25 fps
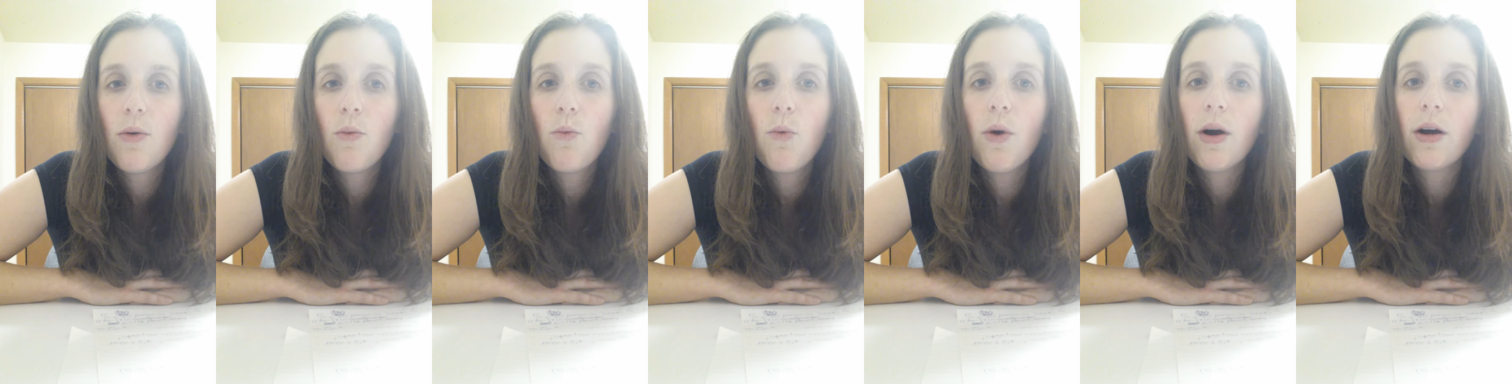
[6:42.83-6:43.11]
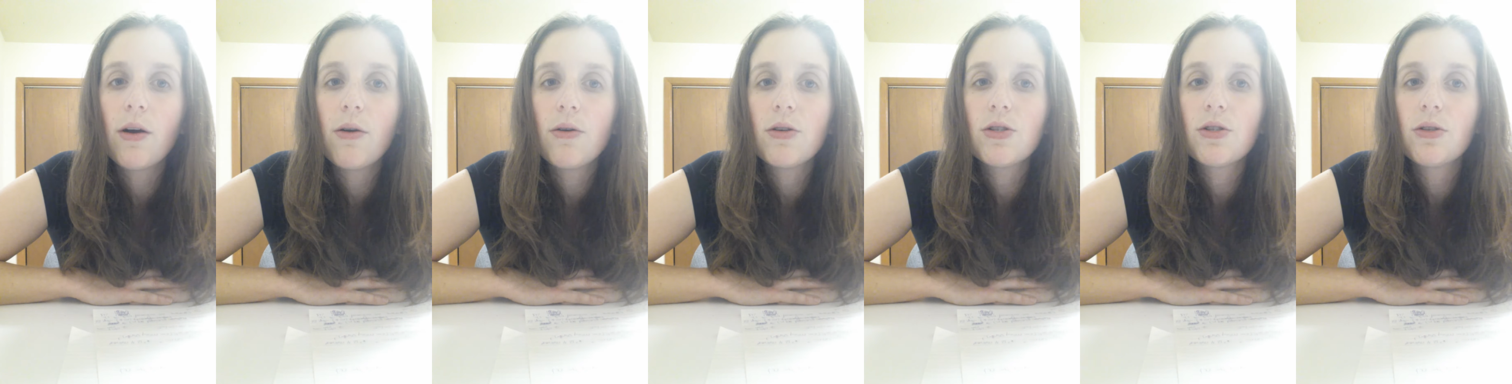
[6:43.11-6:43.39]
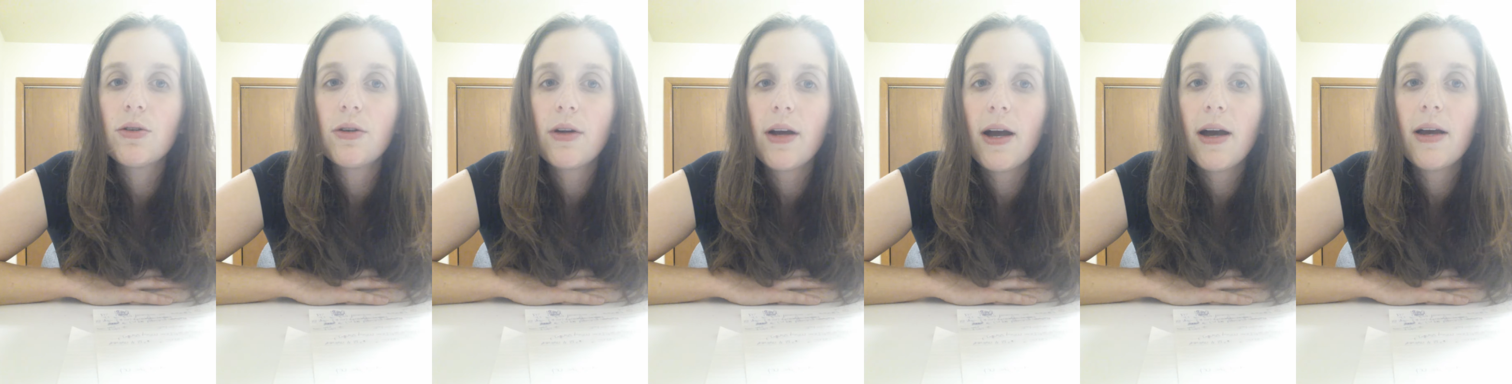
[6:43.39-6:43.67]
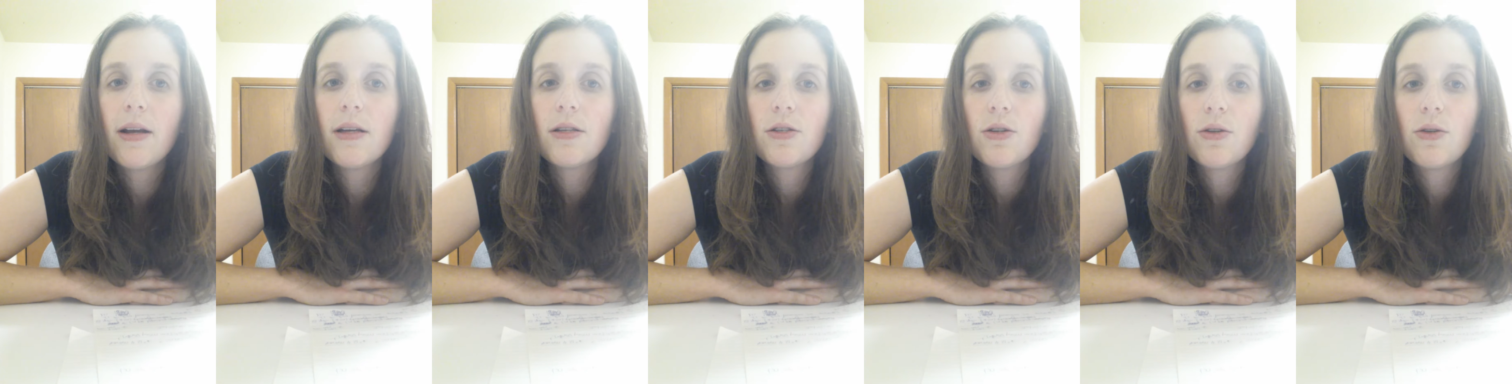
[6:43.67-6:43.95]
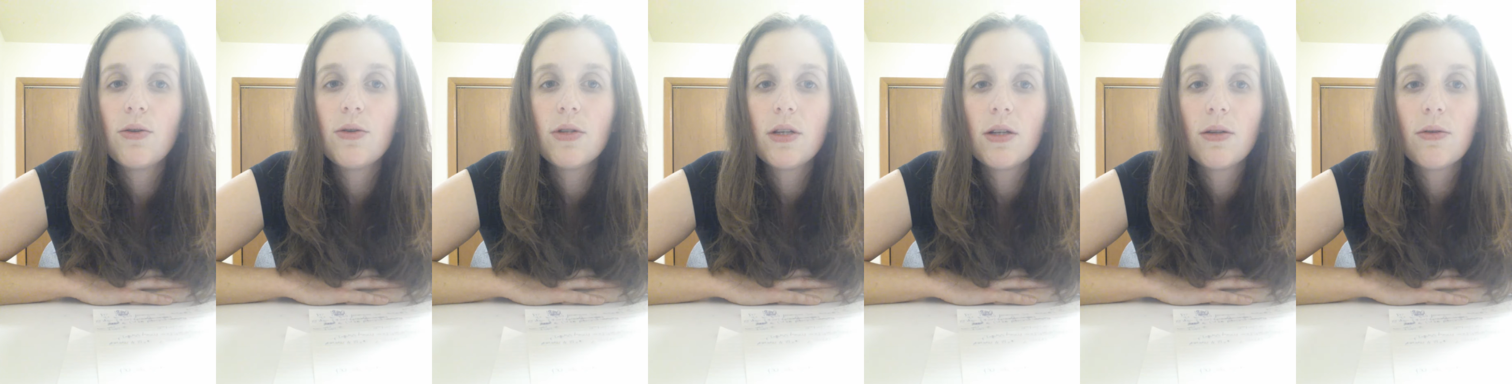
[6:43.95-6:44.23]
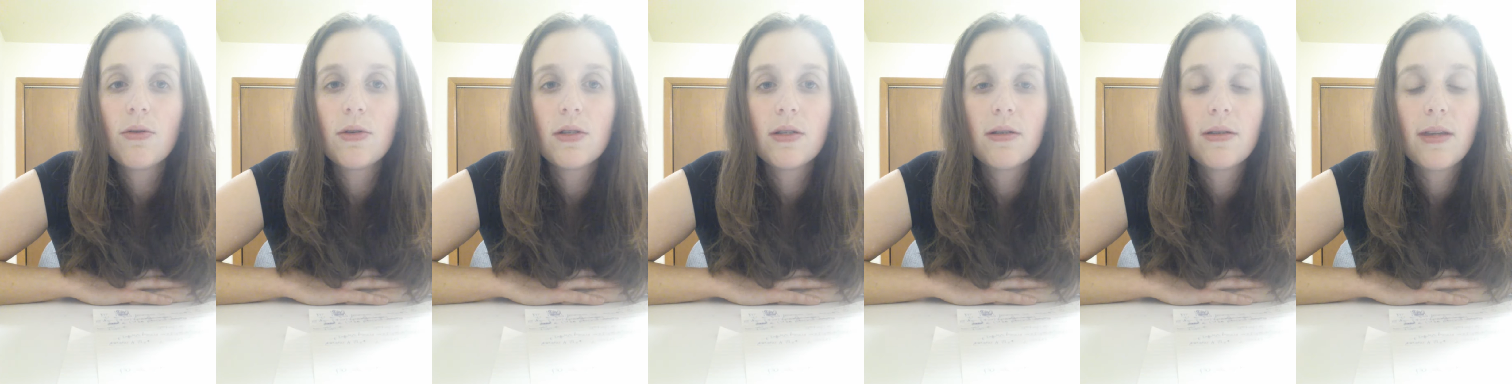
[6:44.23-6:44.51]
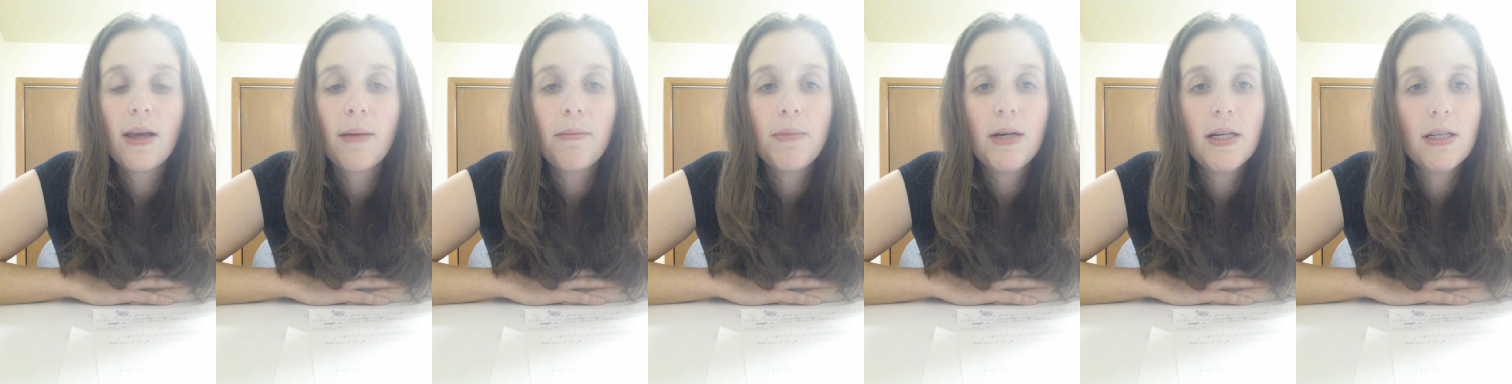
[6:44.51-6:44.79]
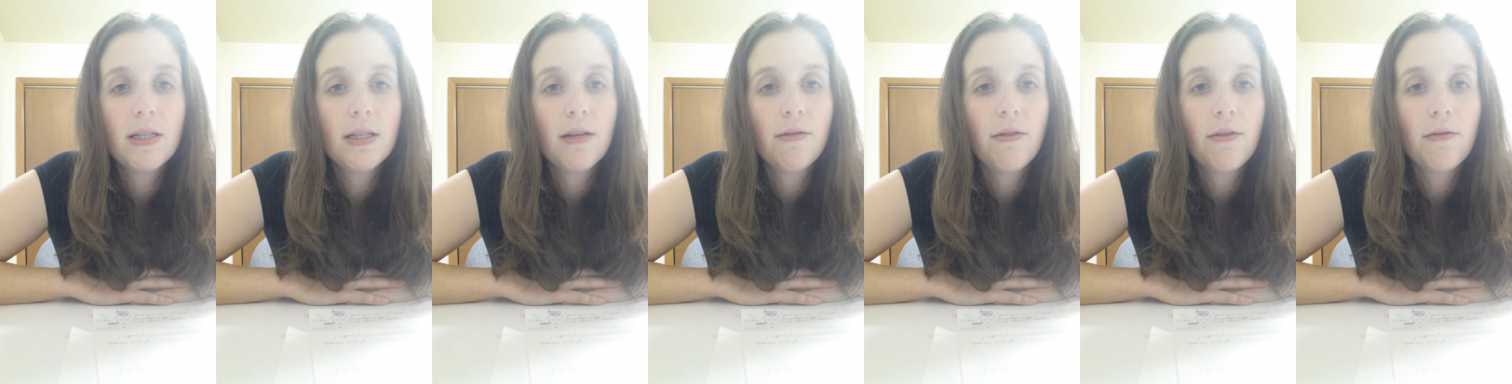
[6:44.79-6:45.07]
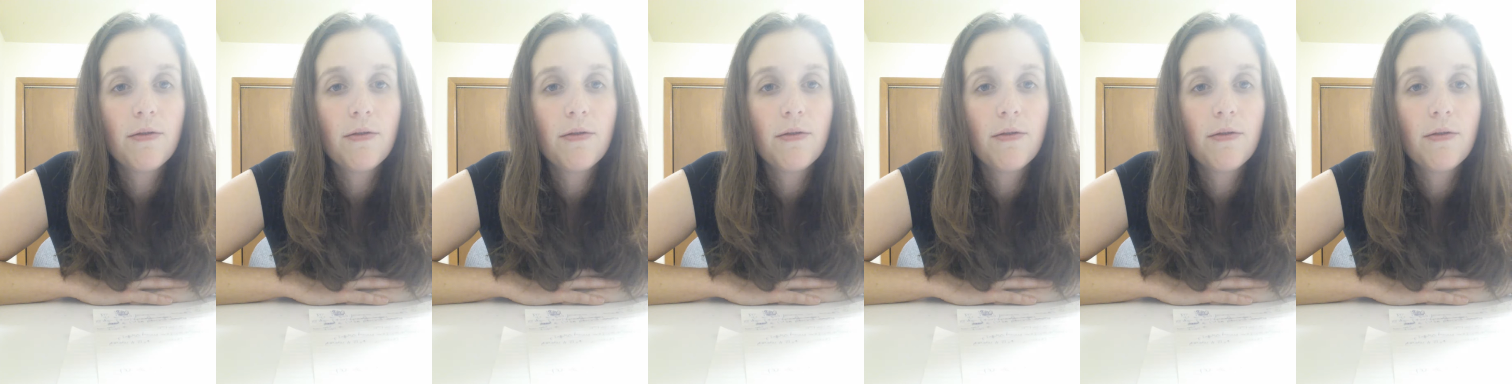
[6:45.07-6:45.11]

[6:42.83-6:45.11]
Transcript: what goes through your head as you're using that piece of